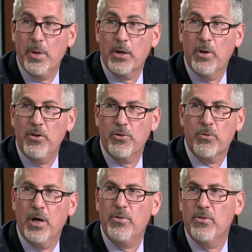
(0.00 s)
and
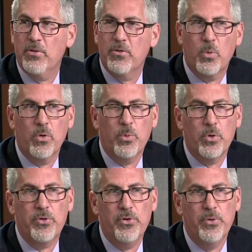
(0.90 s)
migration crisis since World
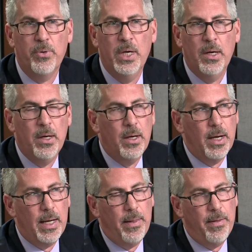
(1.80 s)
War II.
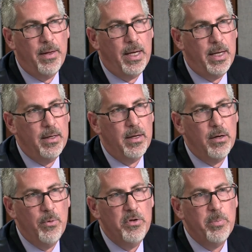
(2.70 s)

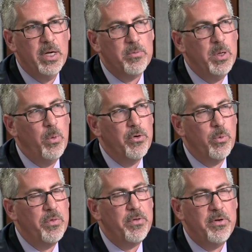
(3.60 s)
It always makes me
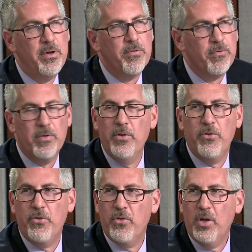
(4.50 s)
wonder what the
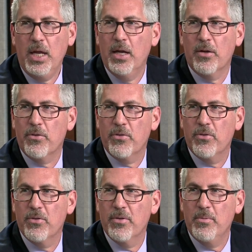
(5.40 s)
difference
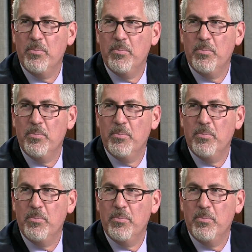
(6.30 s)
is